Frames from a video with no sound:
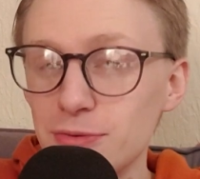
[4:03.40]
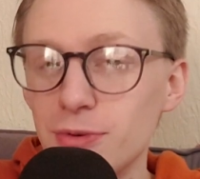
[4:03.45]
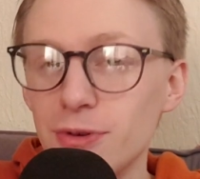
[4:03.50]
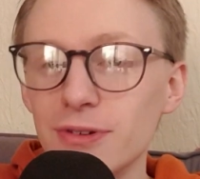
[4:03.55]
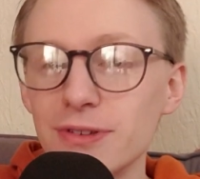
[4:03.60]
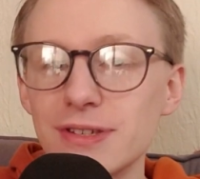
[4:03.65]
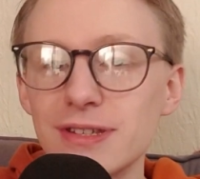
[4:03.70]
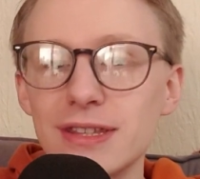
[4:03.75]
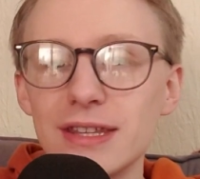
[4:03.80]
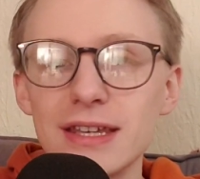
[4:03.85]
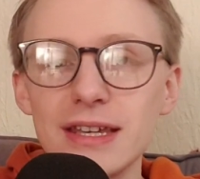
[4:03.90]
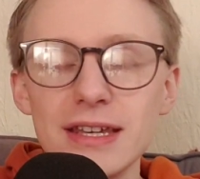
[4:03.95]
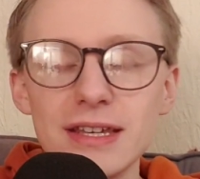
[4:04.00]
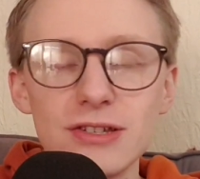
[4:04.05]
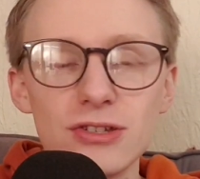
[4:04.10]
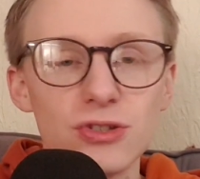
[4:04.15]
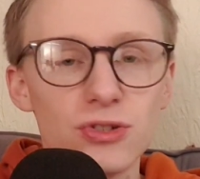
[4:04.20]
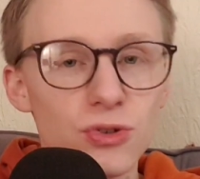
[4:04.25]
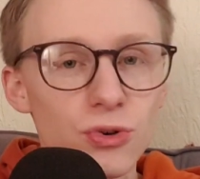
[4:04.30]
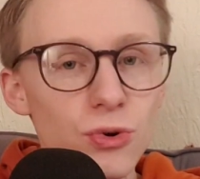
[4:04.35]
was the
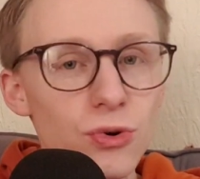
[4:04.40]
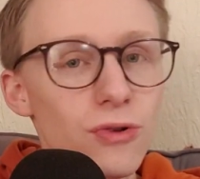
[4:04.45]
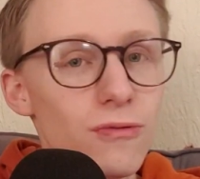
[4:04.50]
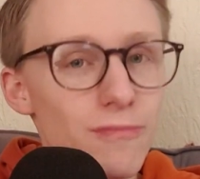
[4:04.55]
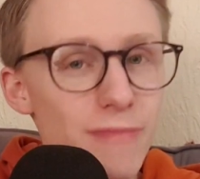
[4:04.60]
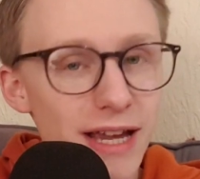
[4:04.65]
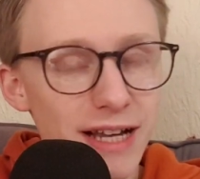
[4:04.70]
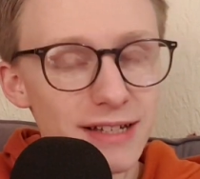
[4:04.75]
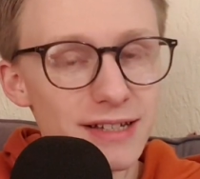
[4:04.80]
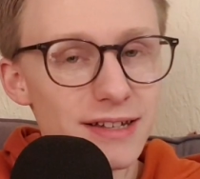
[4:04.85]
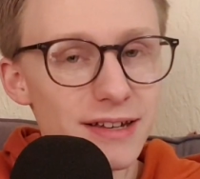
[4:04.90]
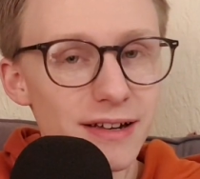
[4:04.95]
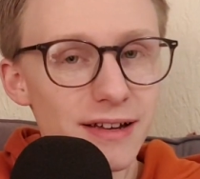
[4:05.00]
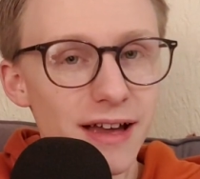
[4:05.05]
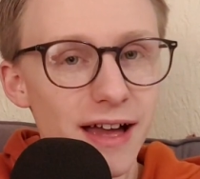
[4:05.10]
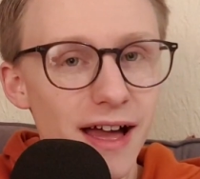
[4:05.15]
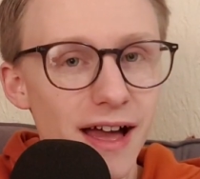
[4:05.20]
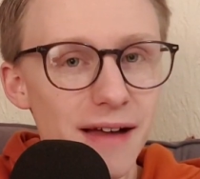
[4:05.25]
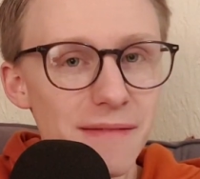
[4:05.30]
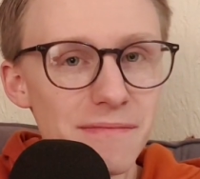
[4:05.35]
score mixer
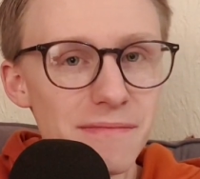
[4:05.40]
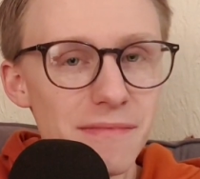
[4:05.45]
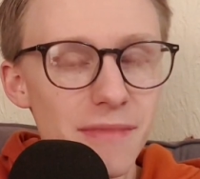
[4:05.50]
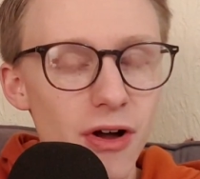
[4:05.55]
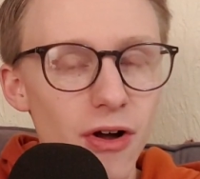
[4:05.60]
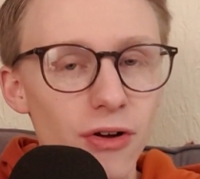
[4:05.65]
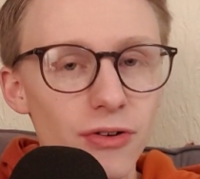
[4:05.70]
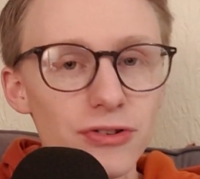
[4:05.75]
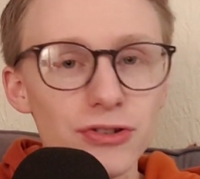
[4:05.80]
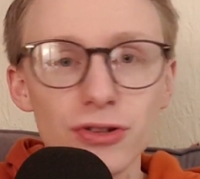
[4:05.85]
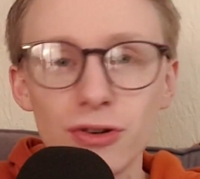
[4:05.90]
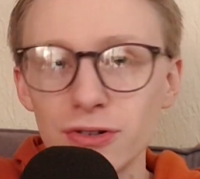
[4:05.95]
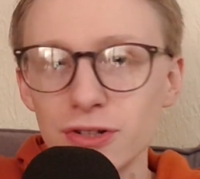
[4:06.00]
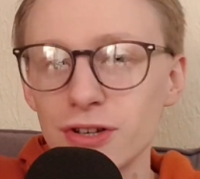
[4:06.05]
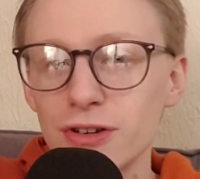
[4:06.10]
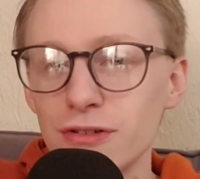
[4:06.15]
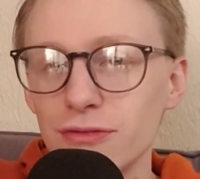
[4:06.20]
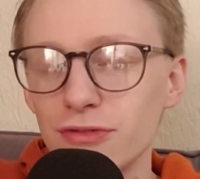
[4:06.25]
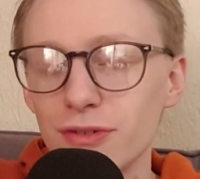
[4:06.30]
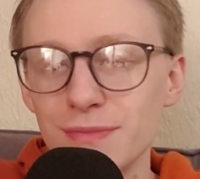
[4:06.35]
on Doctor
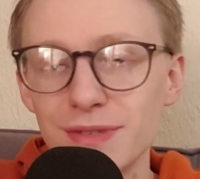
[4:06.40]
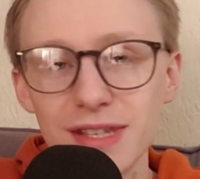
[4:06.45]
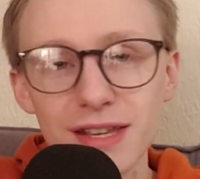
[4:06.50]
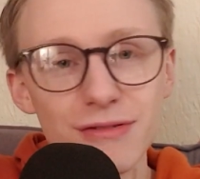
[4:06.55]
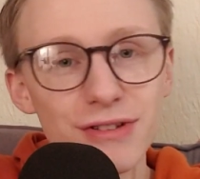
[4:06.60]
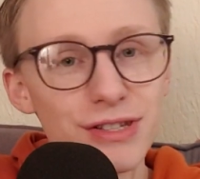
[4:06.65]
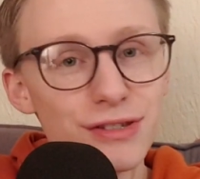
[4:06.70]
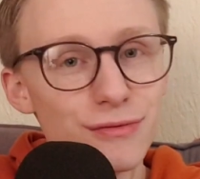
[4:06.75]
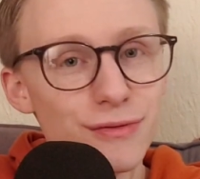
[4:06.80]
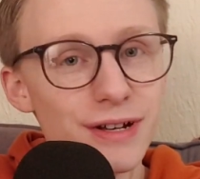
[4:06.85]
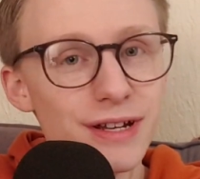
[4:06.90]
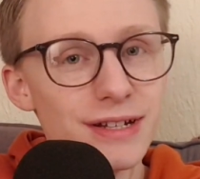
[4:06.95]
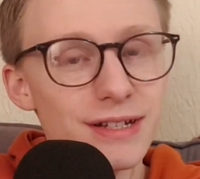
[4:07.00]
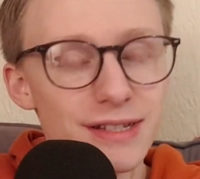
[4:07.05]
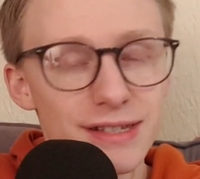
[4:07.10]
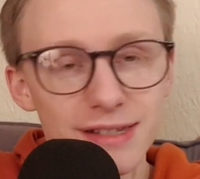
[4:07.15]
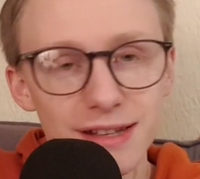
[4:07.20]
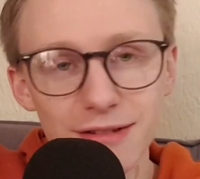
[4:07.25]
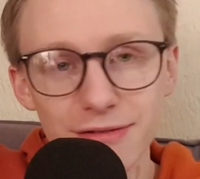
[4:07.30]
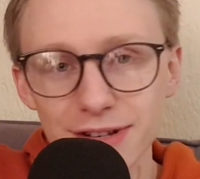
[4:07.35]
Who from Series 3 to
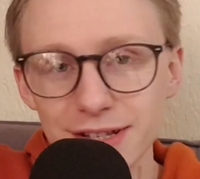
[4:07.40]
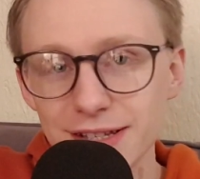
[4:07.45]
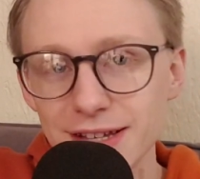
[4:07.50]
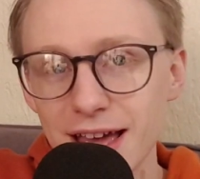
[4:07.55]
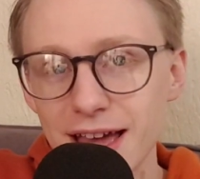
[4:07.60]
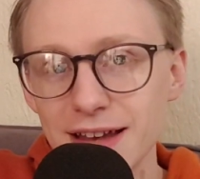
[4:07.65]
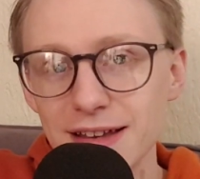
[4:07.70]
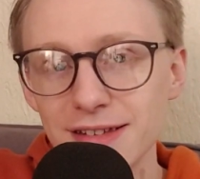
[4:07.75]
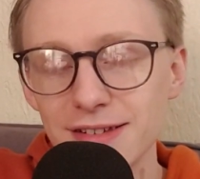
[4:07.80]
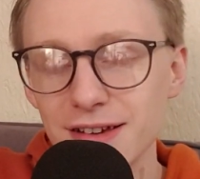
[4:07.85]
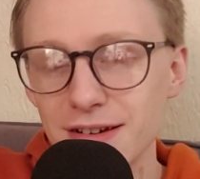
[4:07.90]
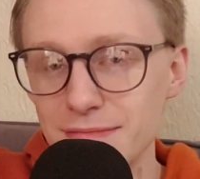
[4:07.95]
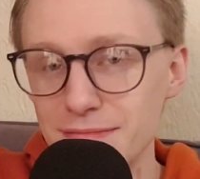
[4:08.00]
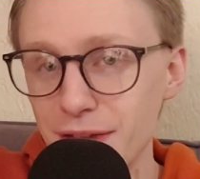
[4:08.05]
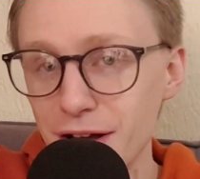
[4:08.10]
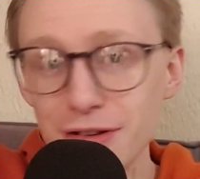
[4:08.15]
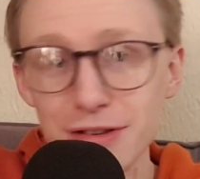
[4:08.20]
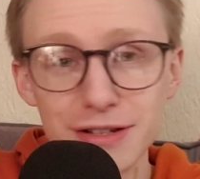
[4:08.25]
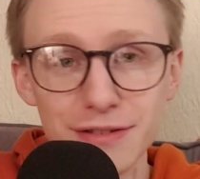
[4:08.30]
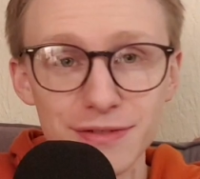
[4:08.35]
Series 10, so
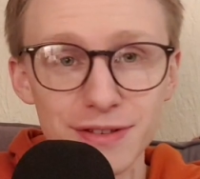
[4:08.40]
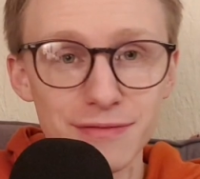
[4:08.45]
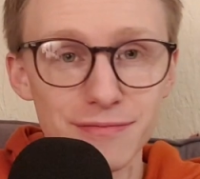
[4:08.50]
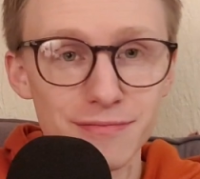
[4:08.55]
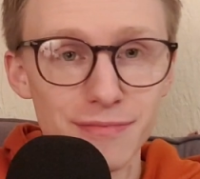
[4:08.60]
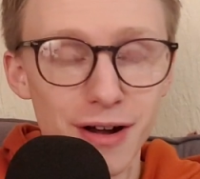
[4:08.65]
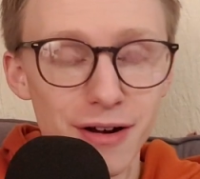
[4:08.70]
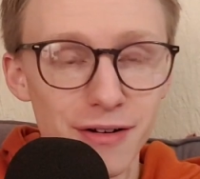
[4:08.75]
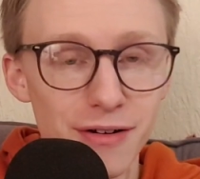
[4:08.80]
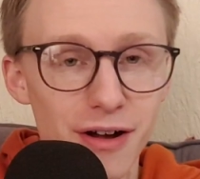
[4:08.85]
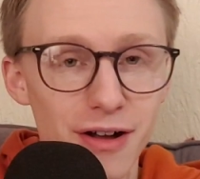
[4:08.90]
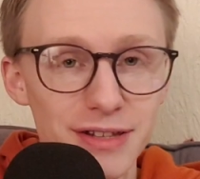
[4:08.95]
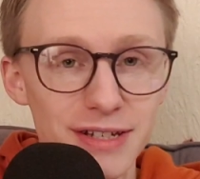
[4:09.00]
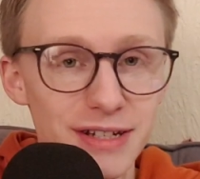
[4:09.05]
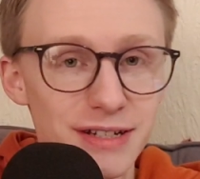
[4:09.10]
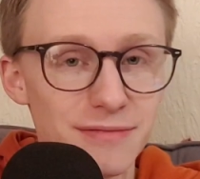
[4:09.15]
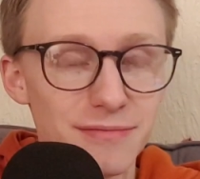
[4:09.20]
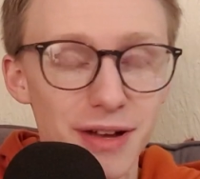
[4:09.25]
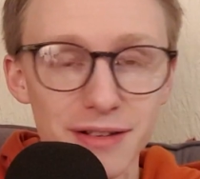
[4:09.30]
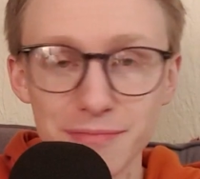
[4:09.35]
most of the
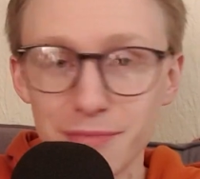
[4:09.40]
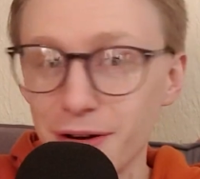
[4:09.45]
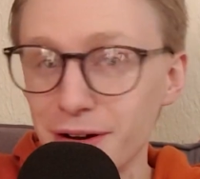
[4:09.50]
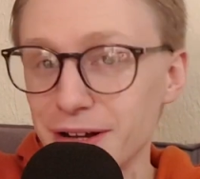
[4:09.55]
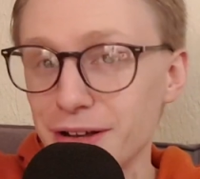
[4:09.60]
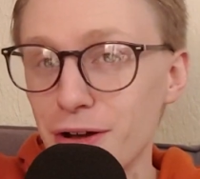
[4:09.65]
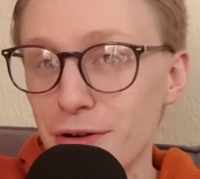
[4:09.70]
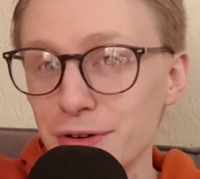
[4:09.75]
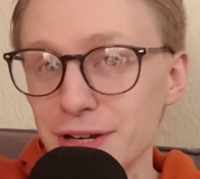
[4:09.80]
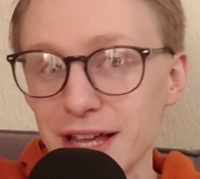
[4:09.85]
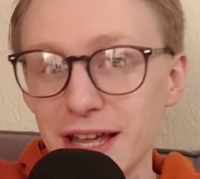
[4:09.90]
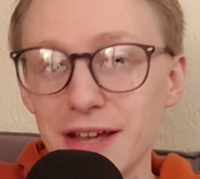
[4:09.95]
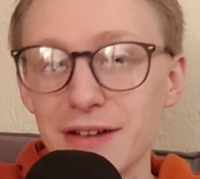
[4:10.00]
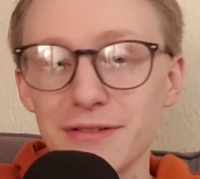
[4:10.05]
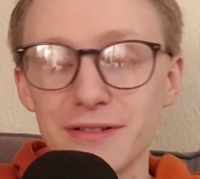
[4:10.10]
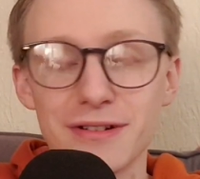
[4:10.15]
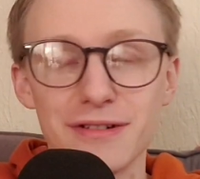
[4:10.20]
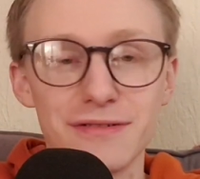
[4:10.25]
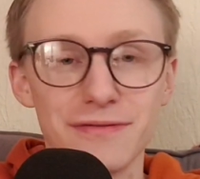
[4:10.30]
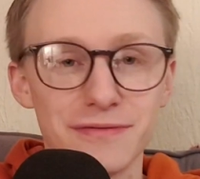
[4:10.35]
Murray Gold
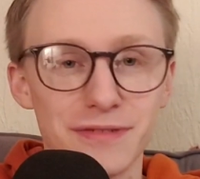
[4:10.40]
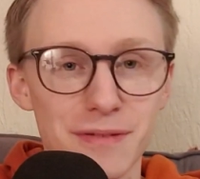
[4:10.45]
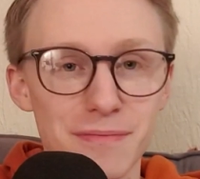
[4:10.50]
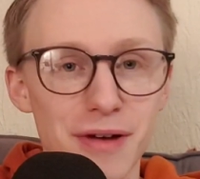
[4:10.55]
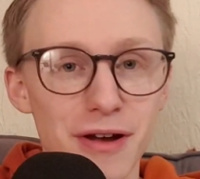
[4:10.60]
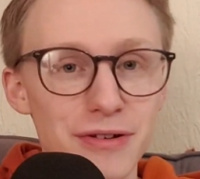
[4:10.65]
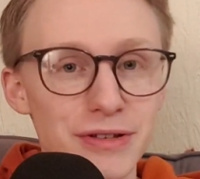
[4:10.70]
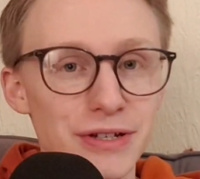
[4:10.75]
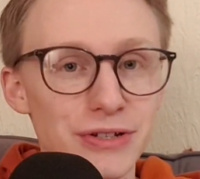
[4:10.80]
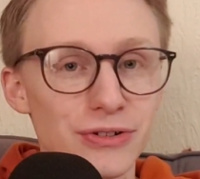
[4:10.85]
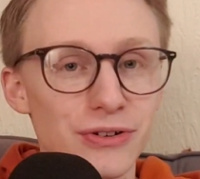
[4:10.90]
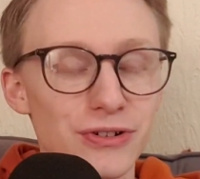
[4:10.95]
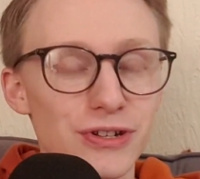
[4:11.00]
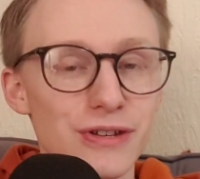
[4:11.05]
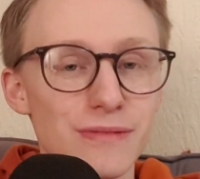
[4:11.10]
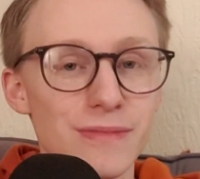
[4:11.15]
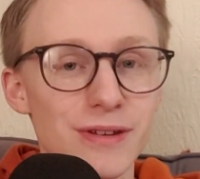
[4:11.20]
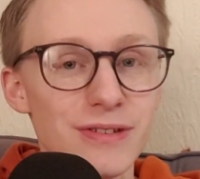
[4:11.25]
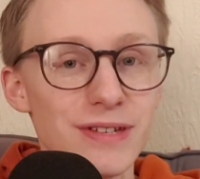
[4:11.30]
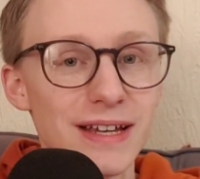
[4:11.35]
era of composing Doctor
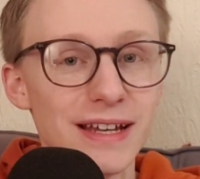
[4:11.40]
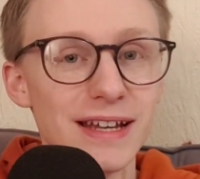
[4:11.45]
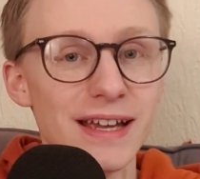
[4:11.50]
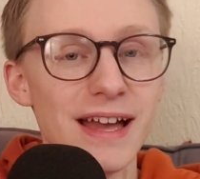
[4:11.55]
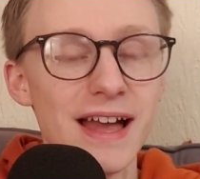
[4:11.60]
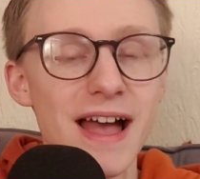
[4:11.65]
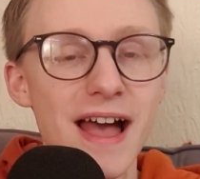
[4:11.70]
Who music,